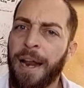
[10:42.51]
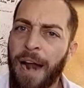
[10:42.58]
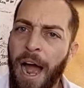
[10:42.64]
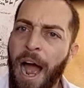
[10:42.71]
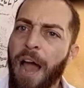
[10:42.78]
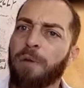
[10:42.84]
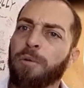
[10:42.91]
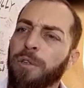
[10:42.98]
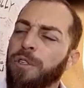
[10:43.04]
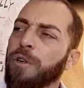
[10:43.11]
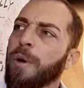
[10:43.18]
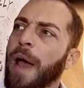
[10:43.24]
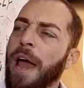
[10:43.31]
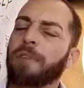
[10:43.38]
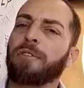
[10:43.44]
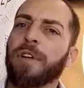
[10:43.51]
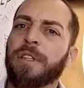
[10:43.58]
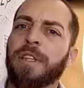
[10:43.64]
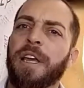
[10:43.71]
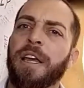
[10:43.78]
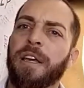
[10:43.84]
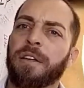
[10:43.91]
and I will do
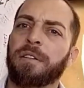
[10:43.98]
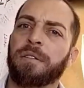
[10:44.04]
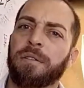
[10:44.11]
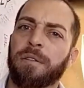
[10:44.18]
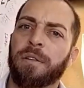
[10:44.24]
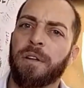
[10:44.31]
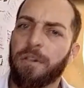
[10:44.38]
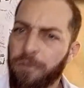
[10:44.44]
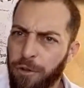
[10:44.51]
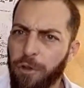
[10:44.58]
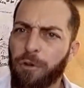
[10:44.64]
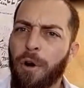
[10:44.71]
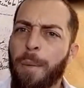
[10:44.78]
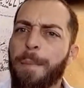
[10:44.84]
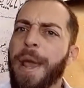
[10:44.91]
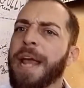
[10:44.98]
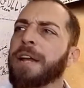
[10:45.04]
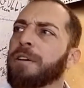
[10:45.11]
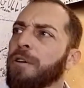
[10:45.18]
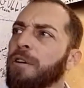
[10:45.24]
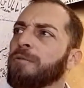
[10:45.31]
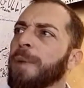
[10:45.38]
everything for the
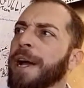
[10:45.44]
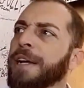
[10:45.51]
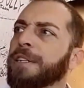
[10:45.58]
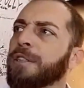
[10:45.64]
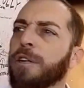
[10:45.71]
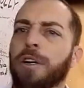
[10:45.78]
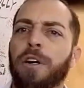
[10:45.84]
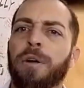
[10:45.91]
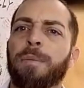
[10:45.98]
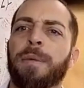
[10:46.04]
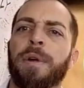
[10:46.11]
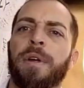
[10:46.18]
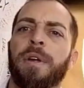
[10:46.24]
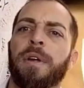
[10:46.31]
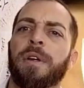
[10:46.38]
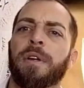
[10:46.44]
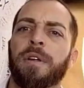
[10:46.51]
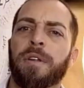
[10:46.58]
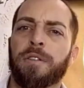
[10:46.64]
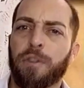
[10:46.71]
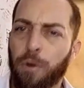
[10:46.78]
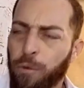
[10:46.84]
remainder of my term
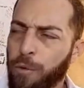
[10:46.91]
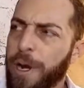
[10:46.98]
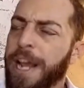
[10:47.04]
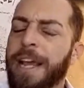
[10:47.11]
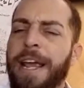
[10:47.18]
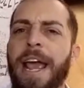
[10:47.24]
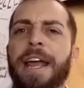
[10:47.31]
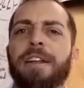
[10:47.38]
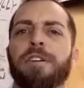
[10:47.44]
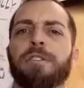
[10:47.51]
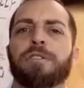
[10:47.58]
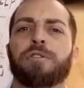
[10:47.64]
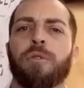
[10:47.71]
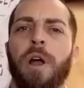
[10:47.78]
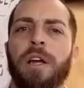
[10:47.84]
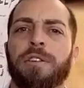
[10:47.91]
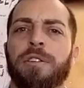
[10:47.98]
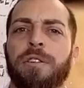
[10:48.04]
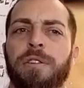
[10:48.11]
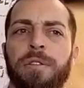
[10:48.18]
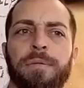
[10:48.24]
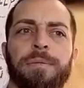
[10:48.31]
to regain your
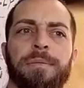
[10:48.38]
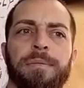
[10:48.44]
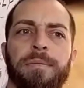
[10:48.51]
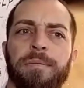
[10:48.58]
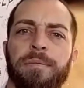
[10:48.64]
trust